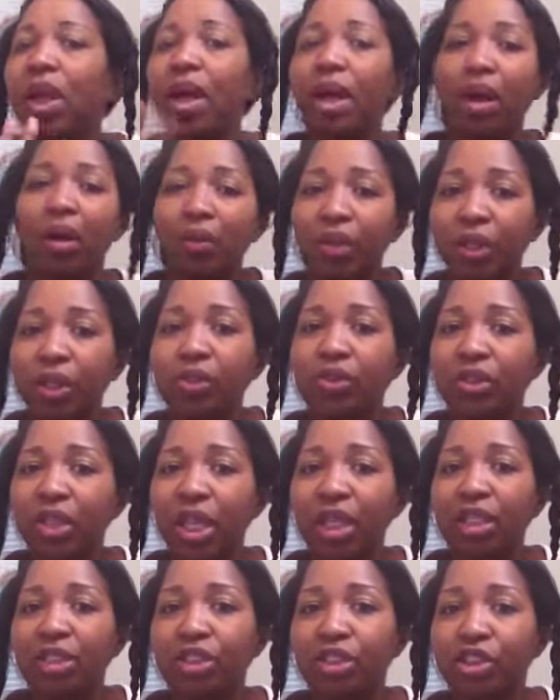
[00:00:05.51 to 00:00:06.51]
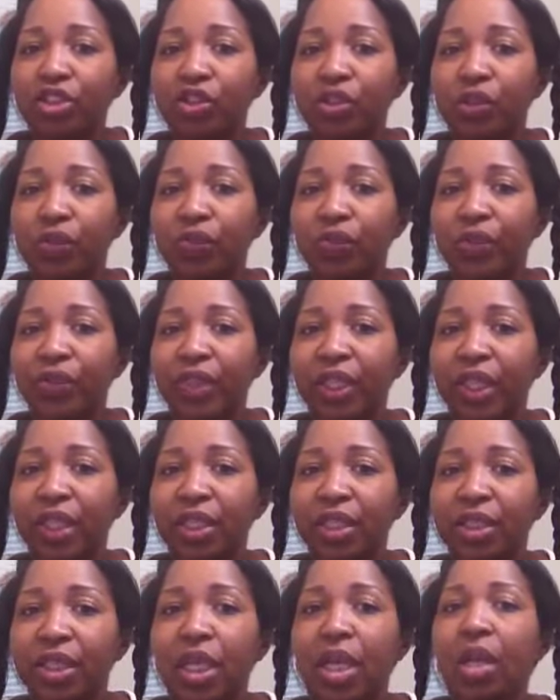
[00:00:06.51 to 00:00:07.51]
I only use that conditioner for
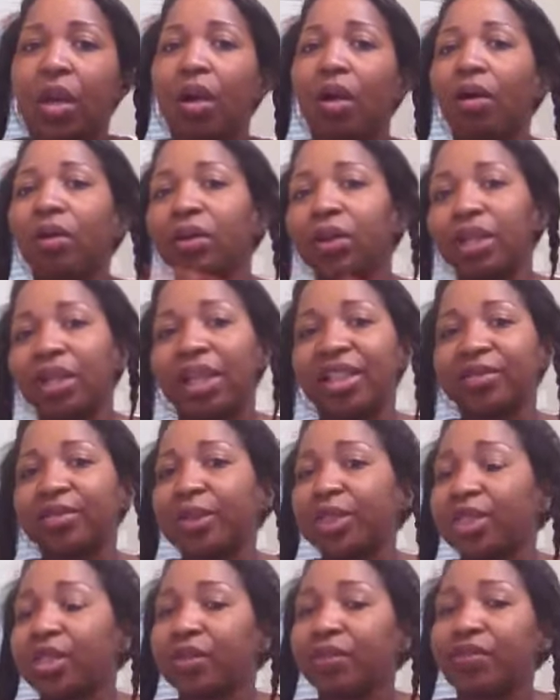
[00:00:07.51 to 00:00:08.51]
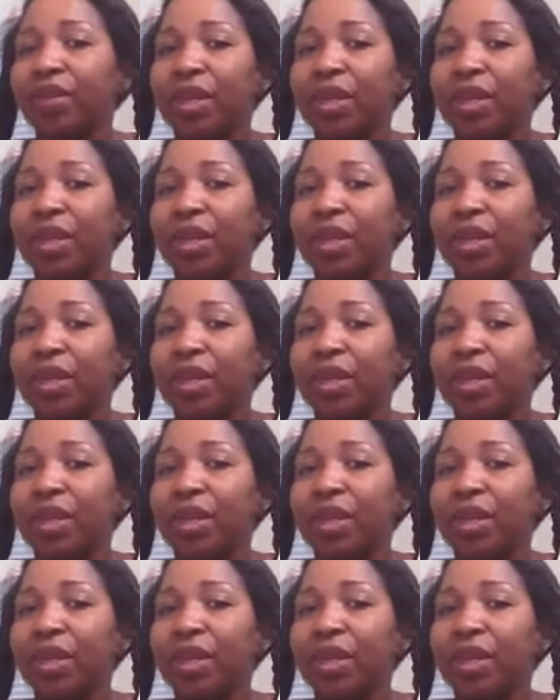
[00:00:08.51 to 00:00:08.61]
this. Only, like, especially